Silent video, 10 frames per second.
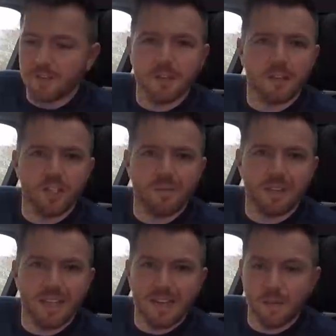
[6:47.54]
this shaving
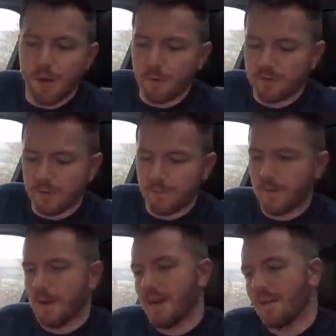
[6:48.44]
kit in the post,
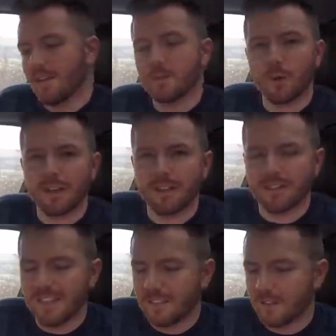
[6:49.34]
and this is what it
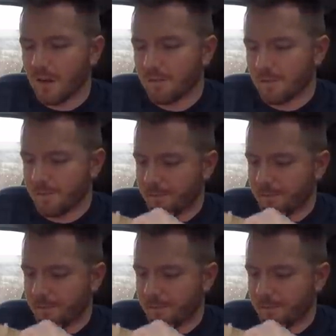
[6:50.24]
consists of.